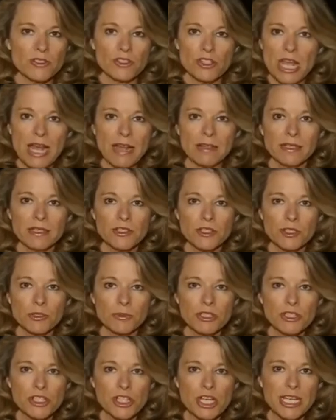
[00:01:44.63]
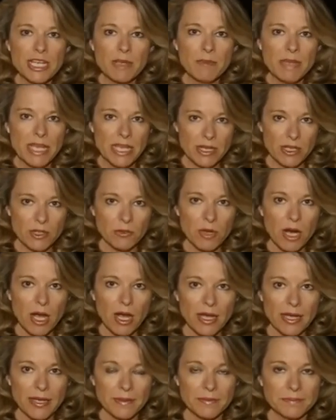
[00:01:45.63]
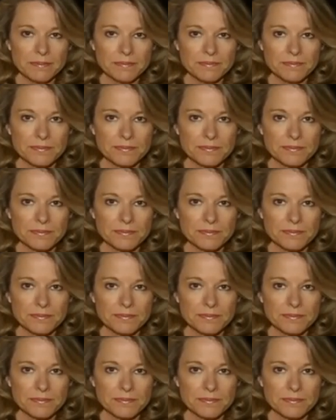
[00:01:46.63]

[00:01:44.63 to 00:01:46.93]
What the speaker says: challenge the regime in Iran.